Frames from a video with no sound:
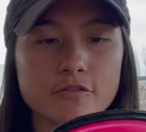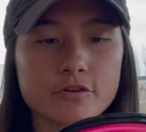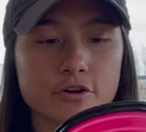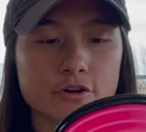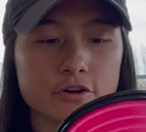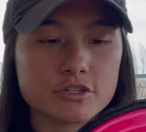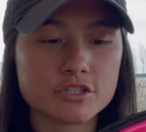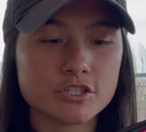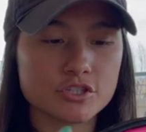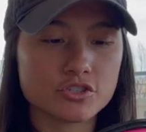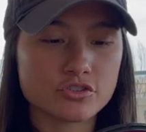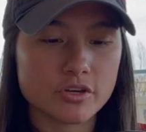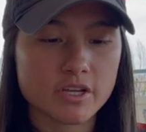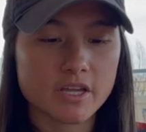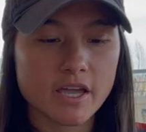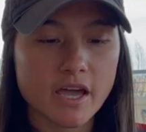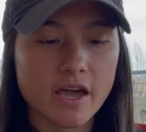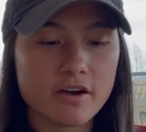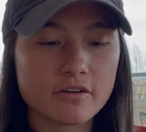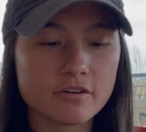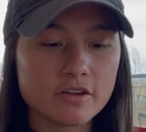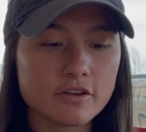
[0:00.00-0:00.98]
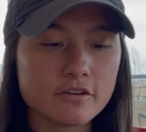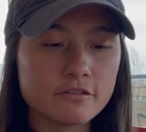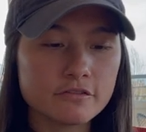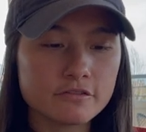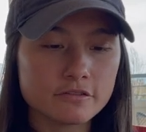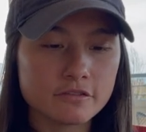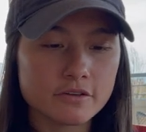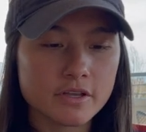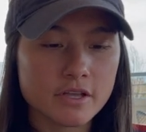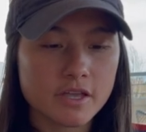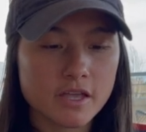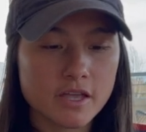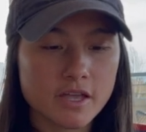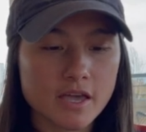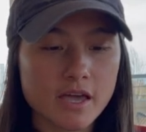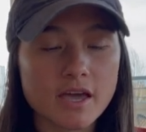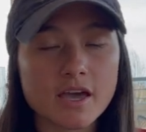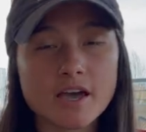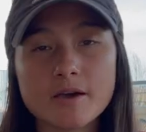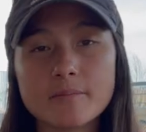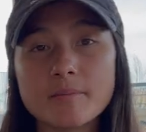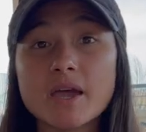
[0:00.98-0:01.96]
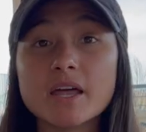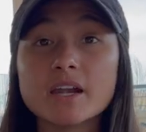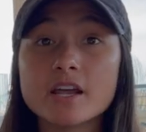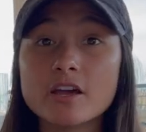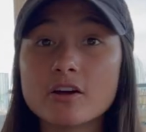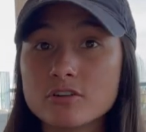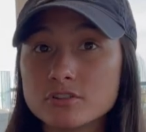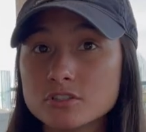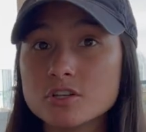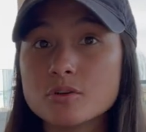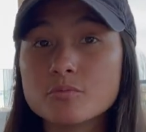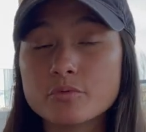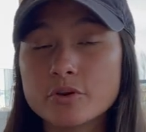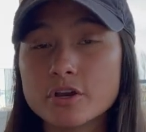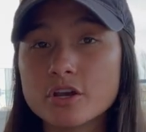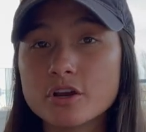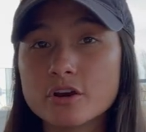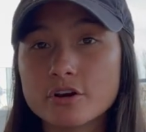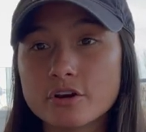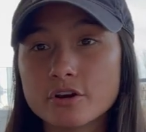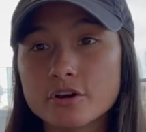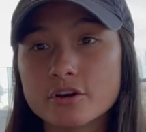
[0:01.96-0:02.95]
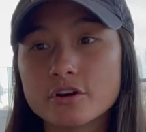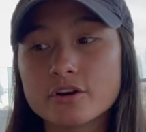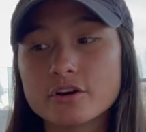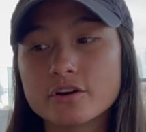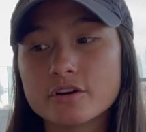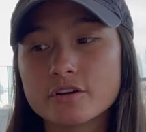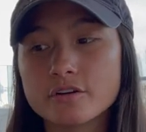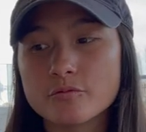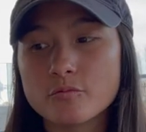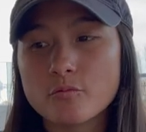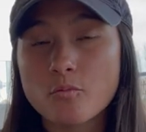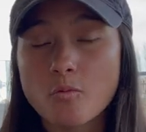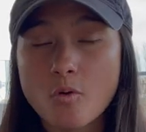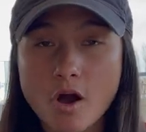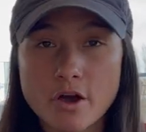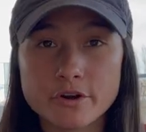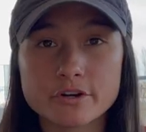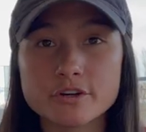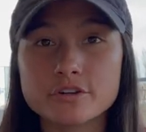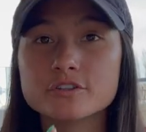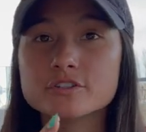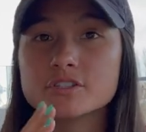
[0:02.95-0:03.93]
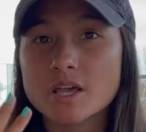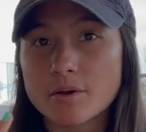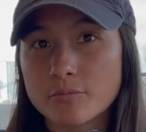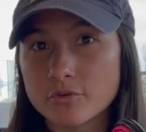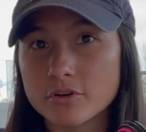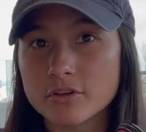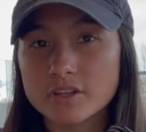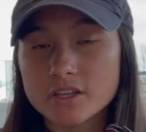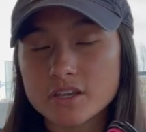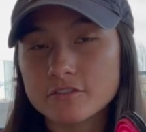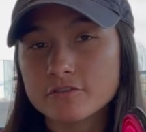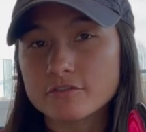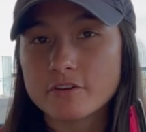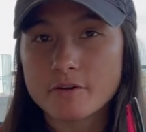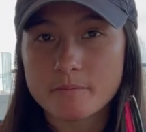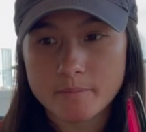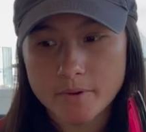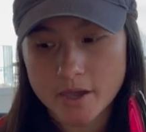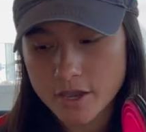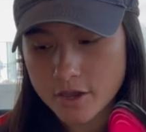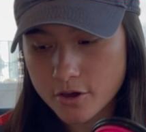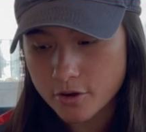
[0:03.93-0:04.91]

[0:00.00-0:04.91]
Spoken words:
her to drink out of. And I also bring her water separately from my